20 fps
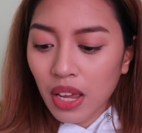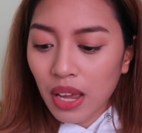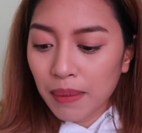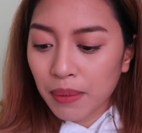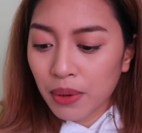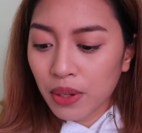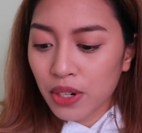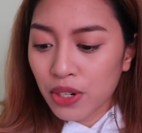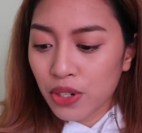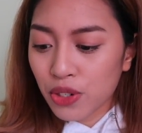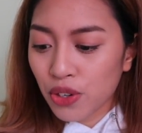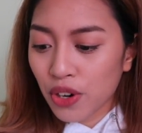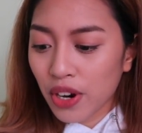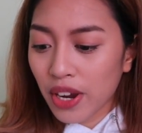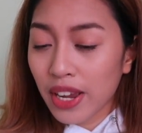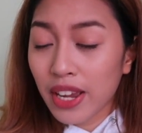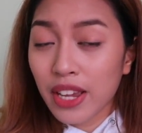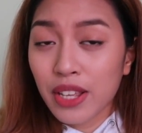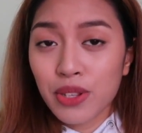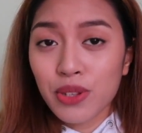I'm gonna
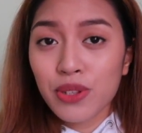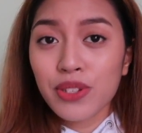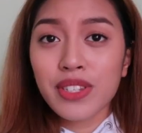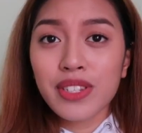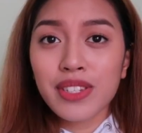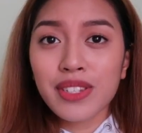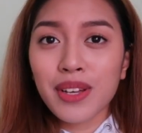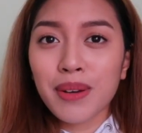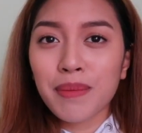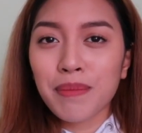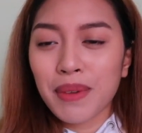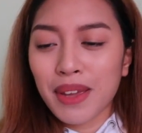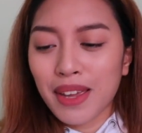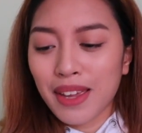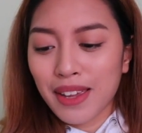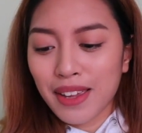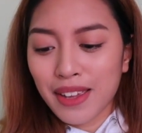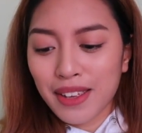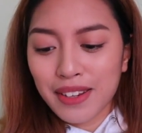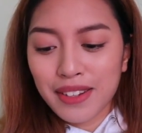try and use this up,
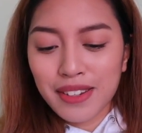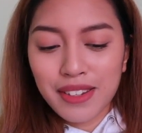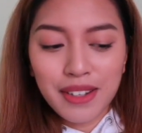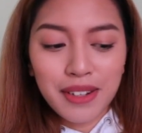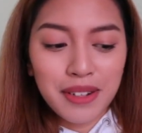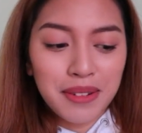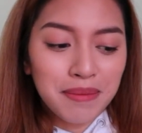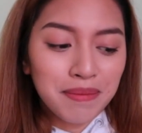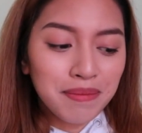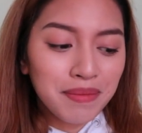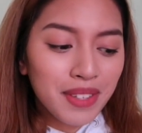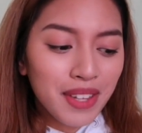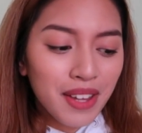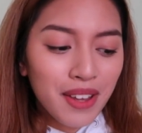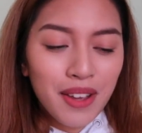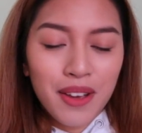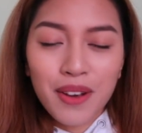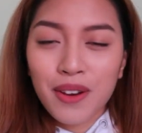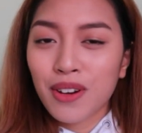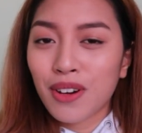and
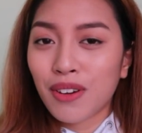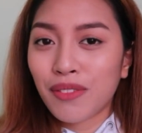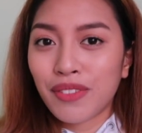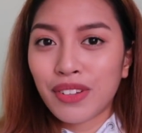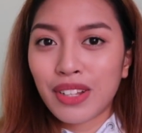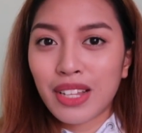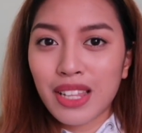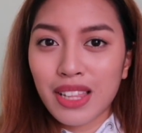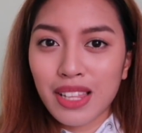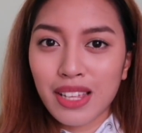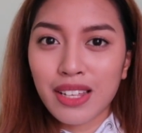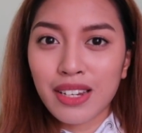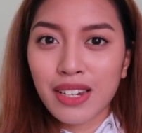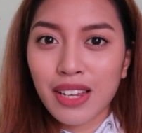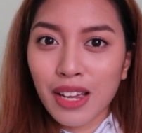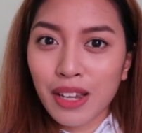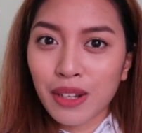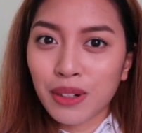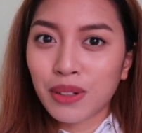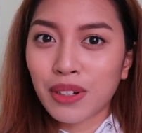hopefully
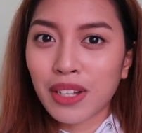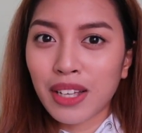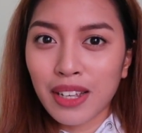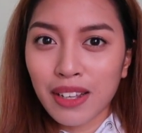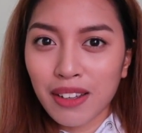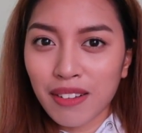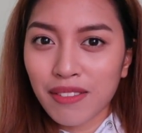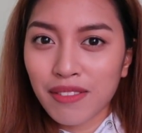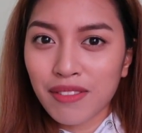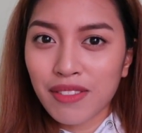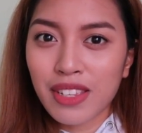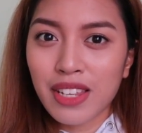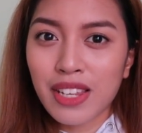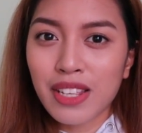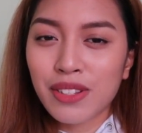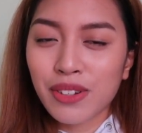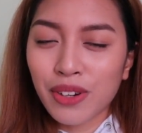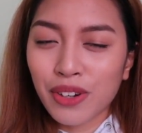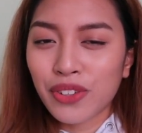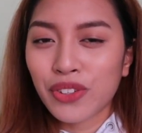then I will have
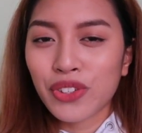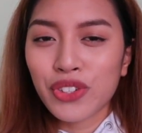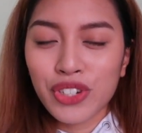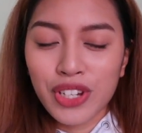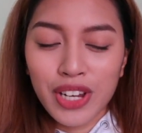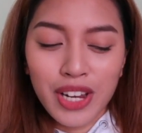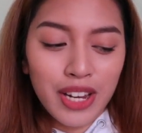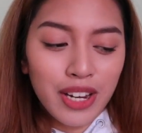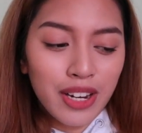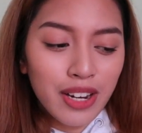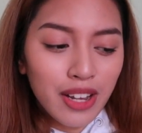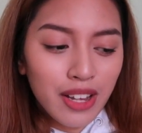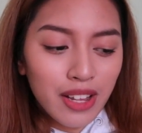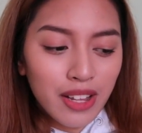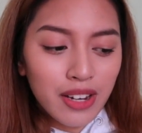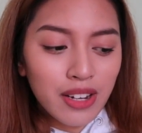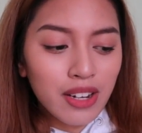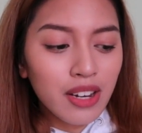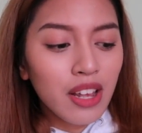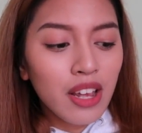the darker shade
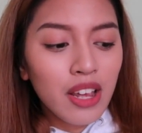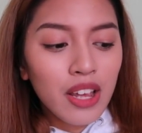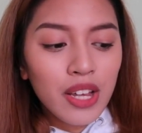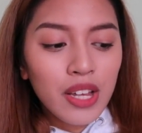and